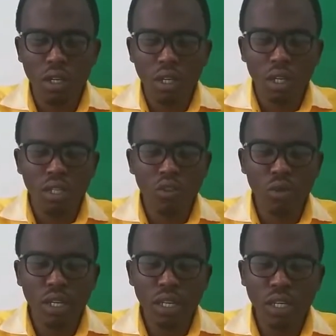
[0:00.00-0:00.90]
It
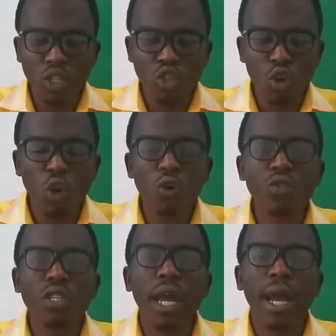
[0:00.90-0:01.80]
really
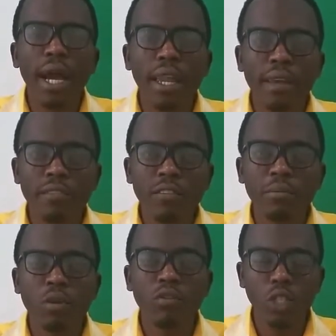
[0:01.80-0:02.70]
shows a high level of
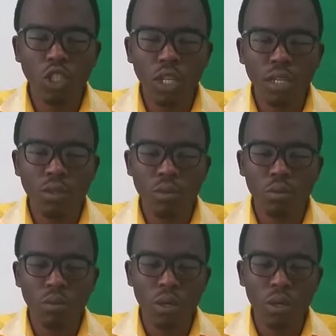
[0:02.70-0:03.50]
professionalism